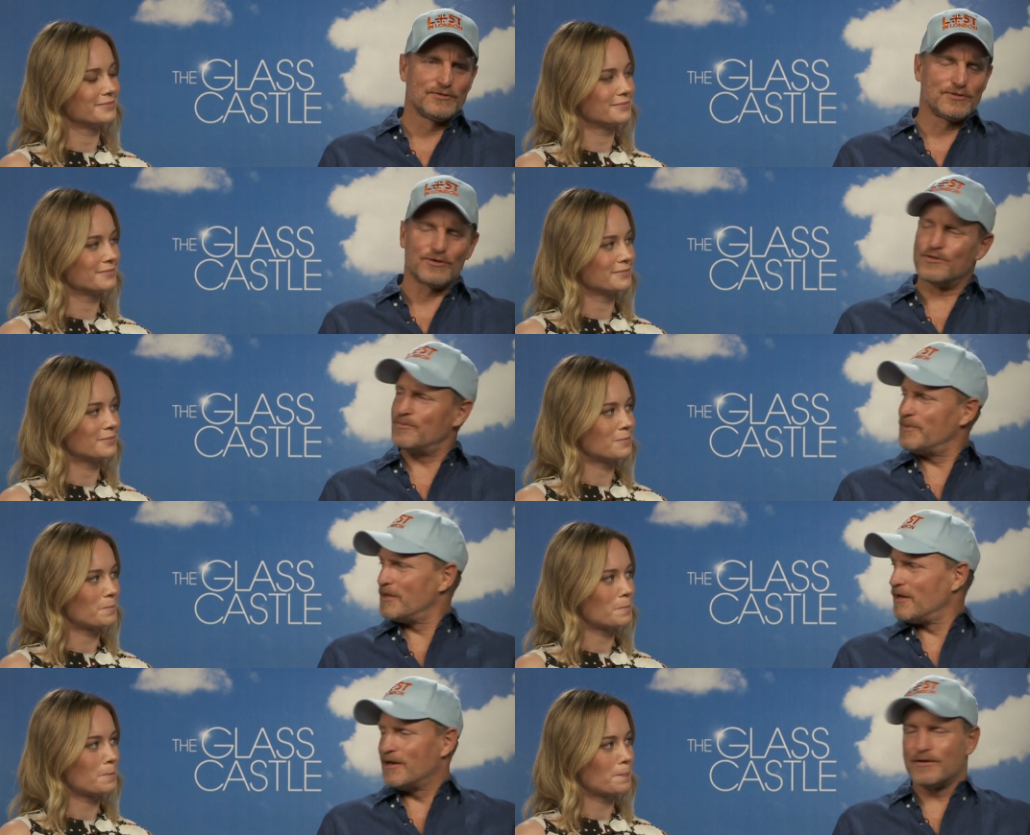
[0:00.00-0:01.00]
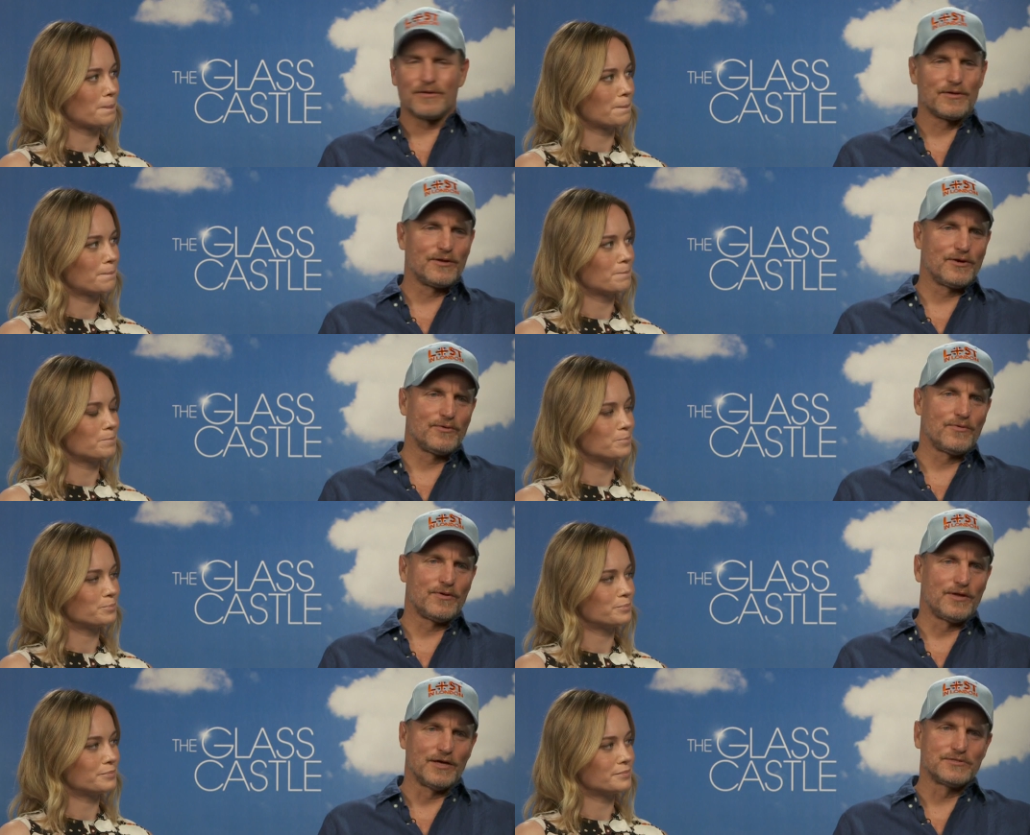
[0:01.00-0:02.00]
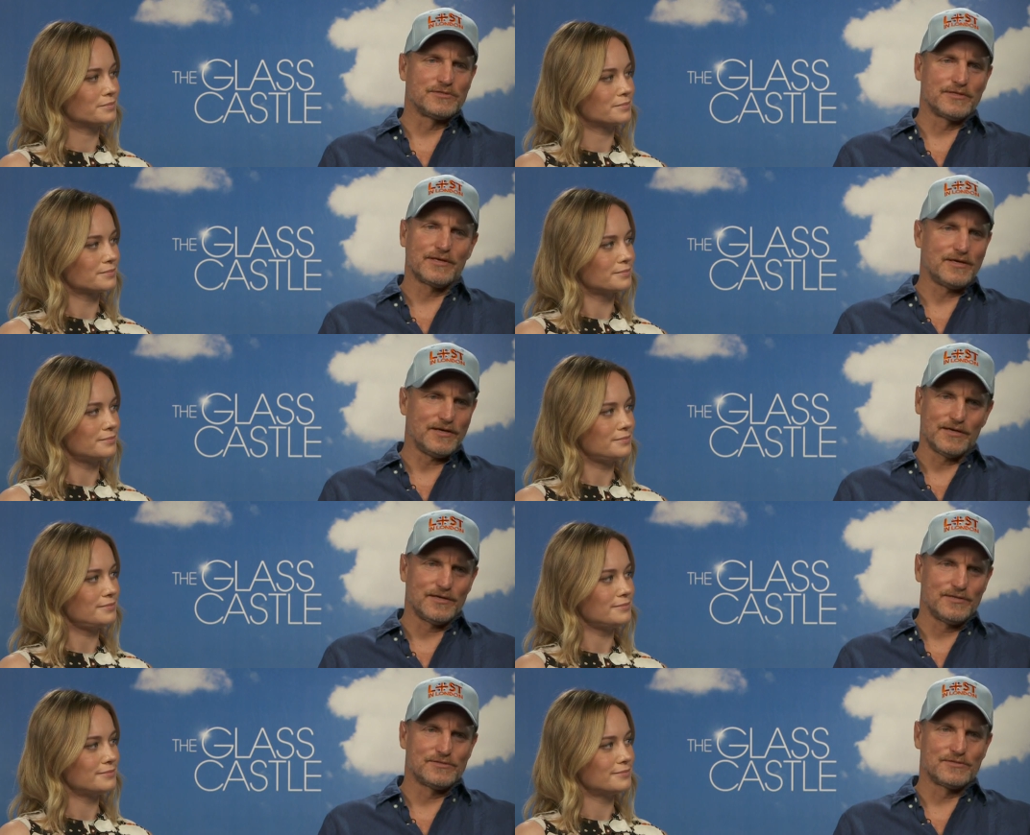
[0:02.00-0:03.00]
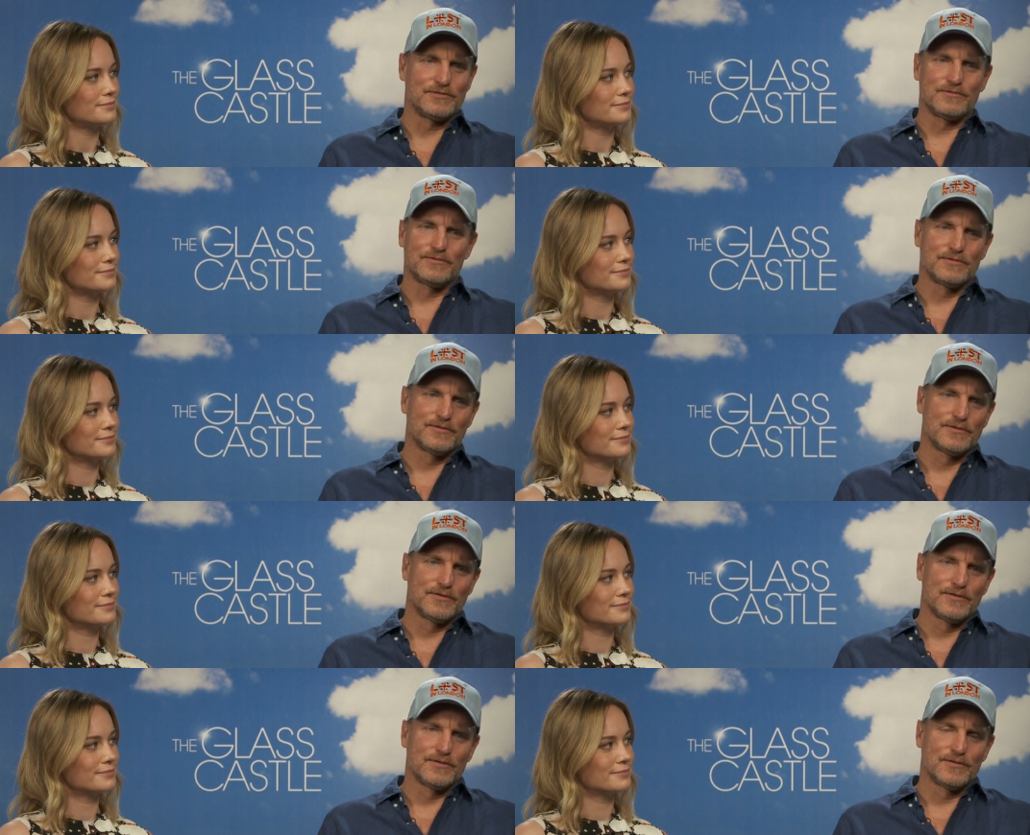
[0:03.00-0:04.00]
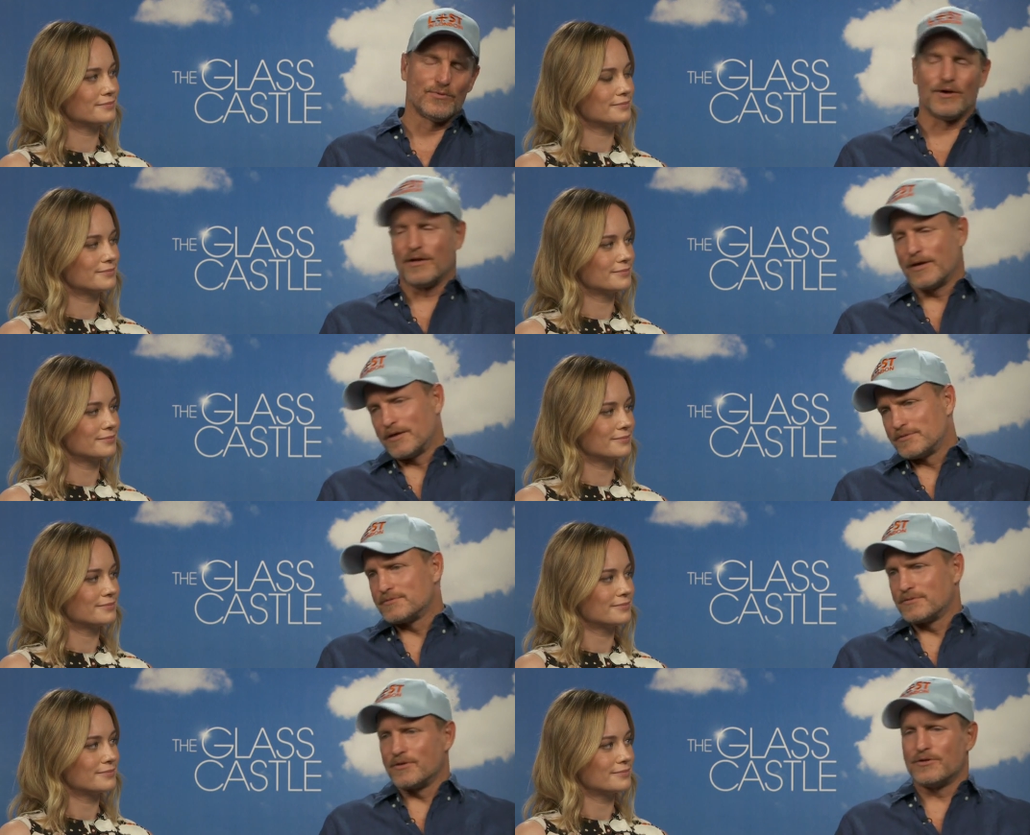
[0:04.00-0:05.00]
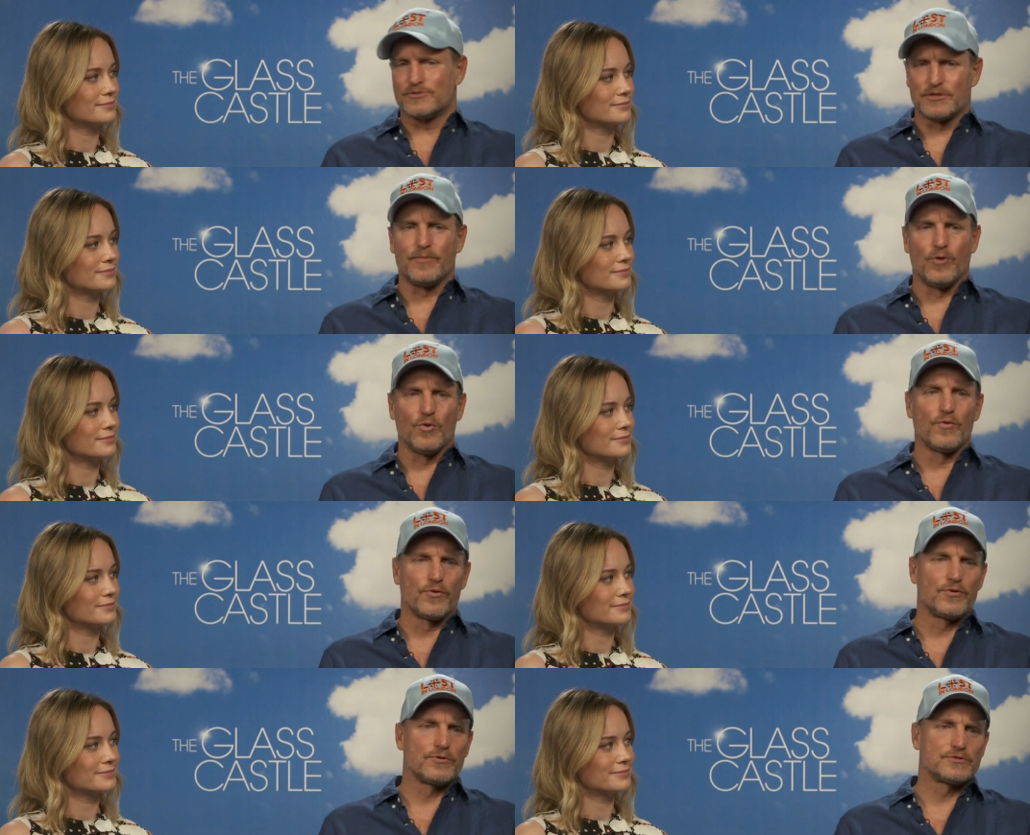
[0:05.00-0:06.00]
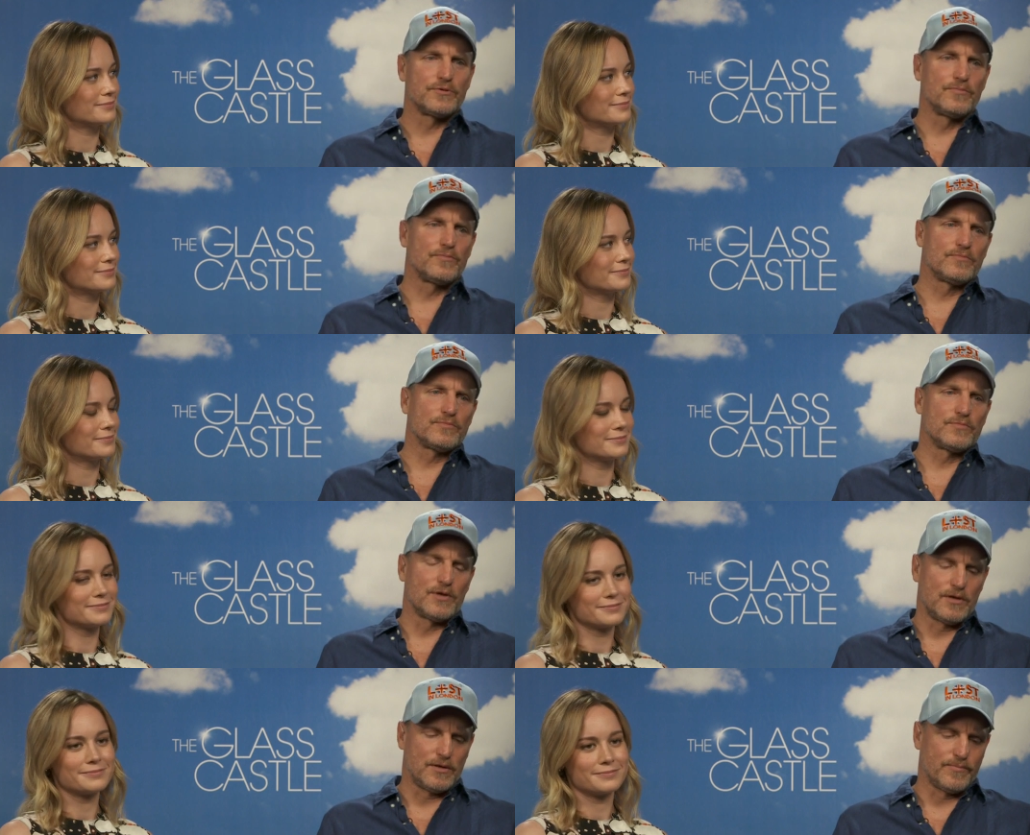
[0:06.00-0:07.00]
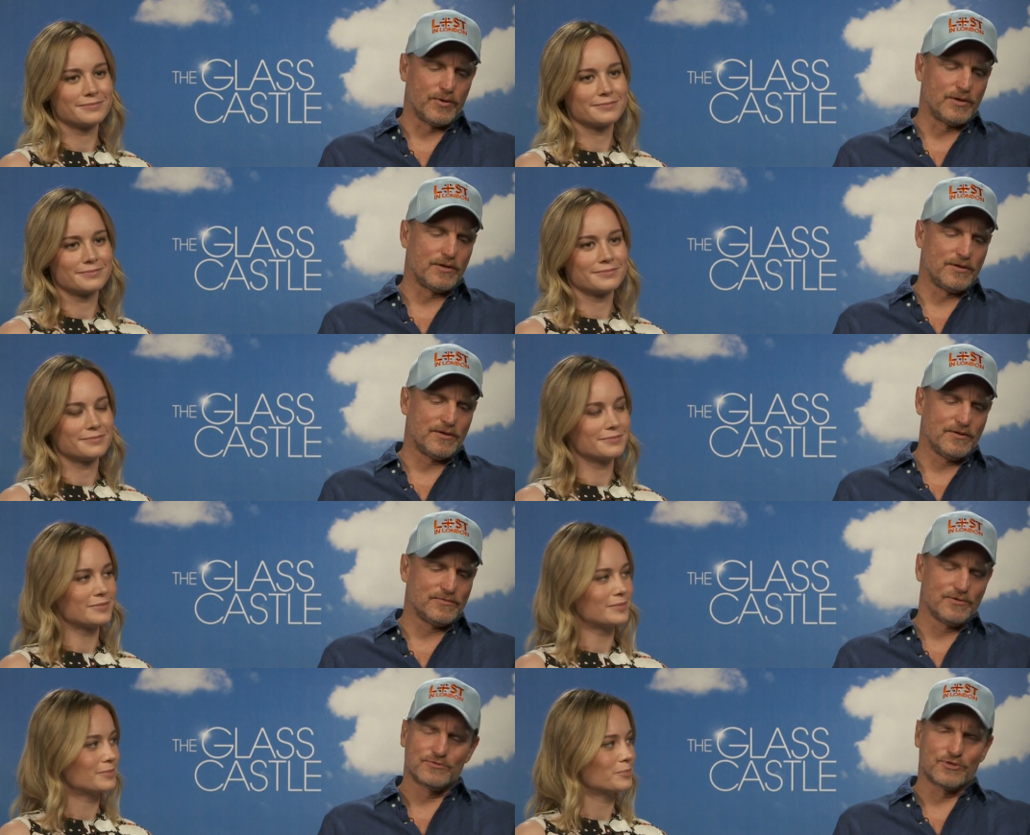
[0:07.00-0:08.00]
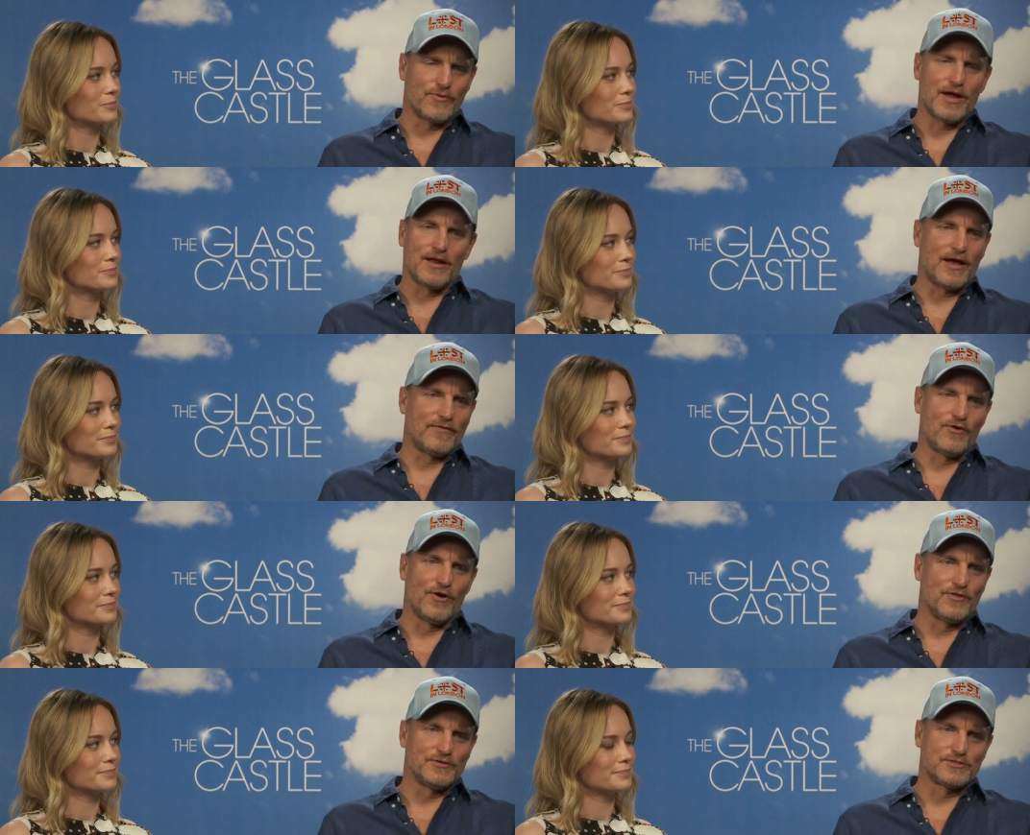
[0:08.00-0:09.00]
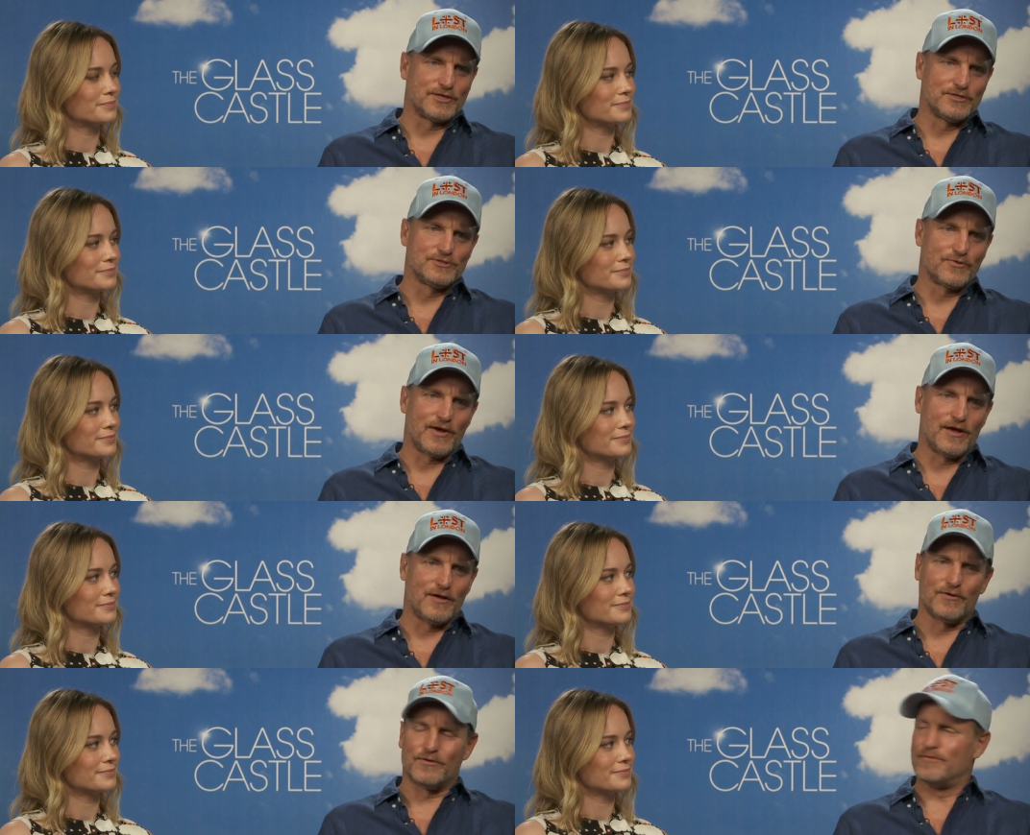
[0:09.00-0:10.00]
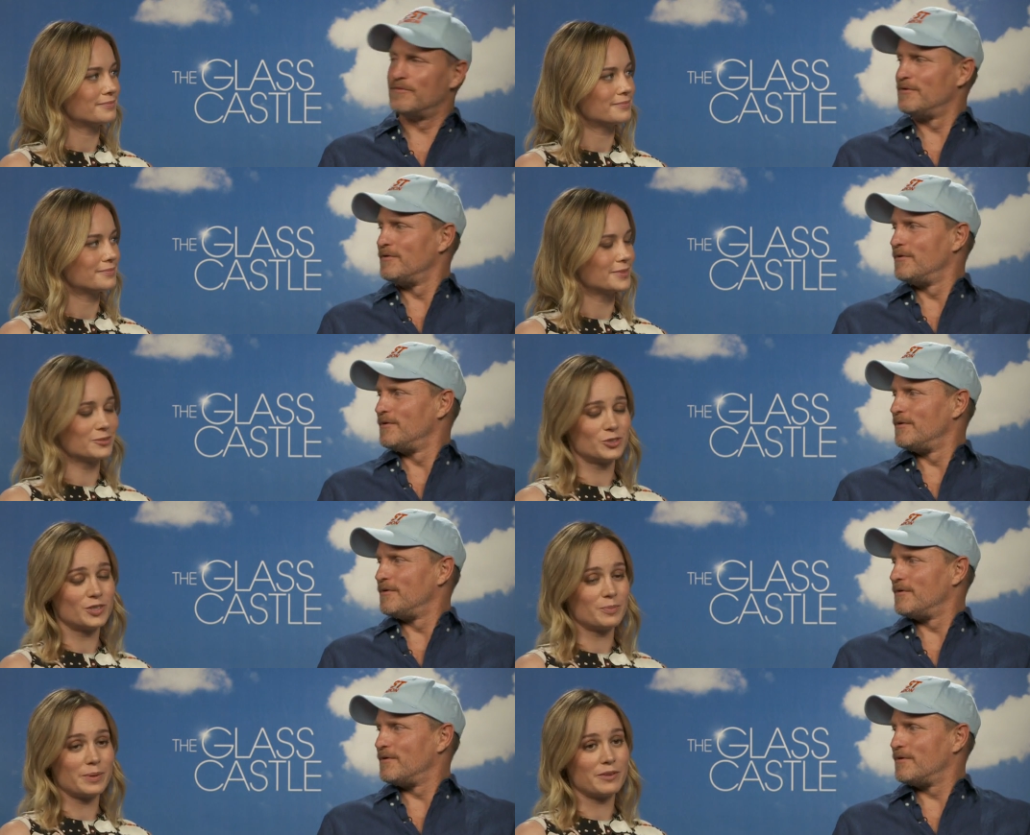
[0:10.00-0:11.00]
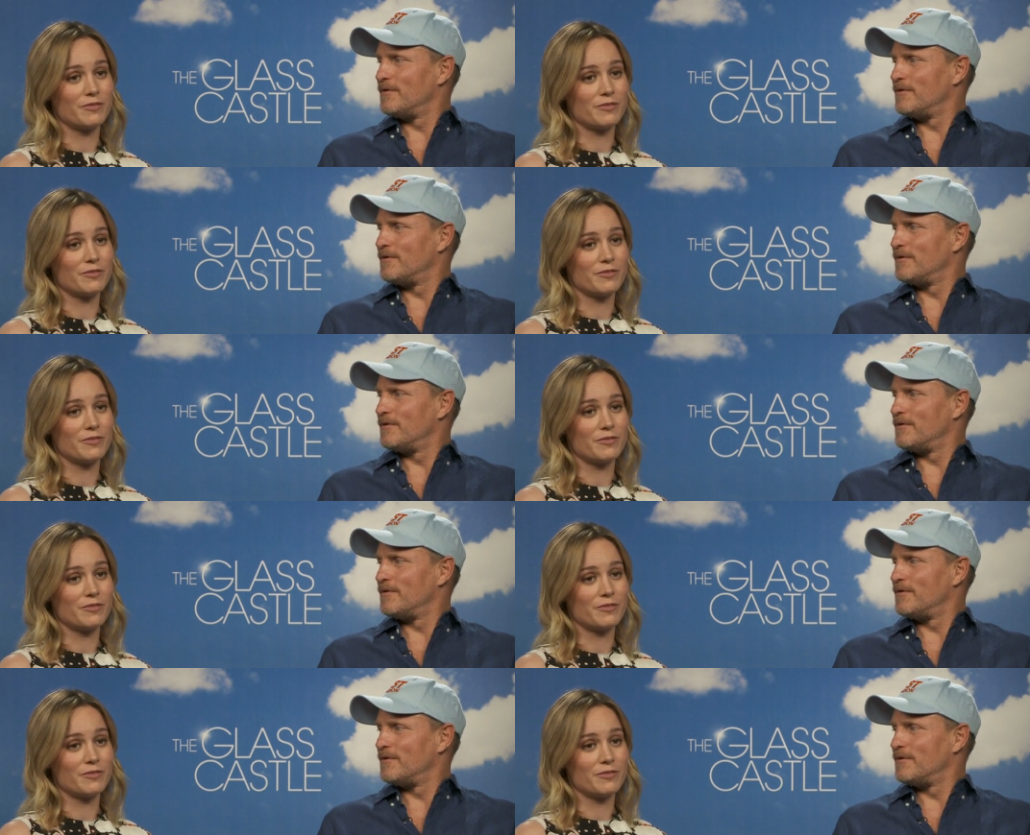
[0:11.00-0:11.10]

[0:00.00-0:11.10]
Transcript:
Speaker 1: so there'd be like you know a dozen kids and well I guess you know some older some, uh, but it, it was great having all these kids around and
Speaker 2: it's just a big